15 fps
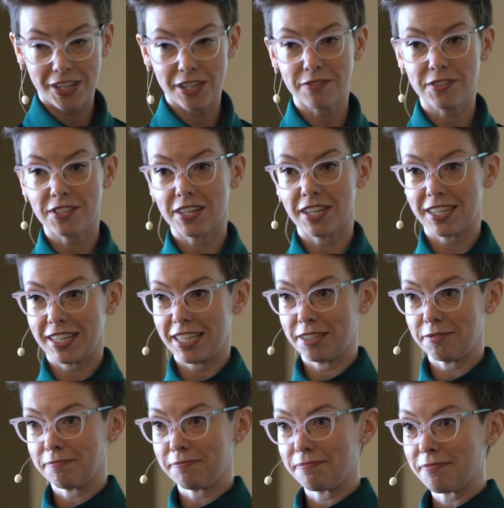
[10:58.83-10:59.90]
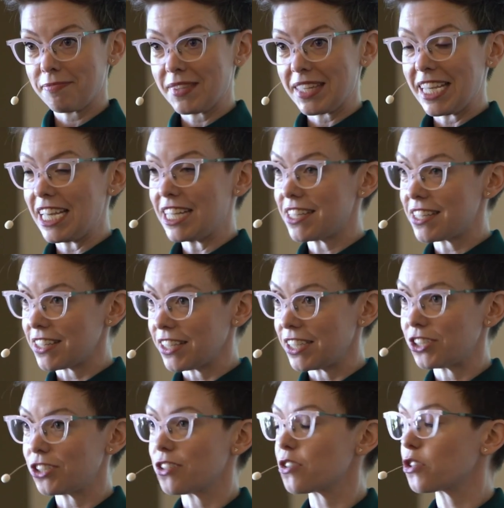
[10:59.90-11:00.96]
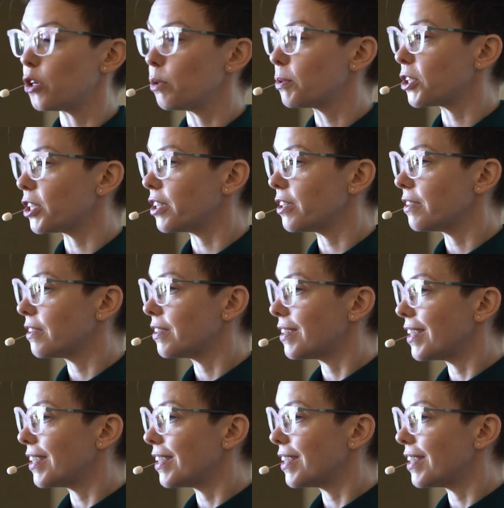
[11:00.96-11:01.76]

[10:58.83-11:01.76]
of studying installation sculpture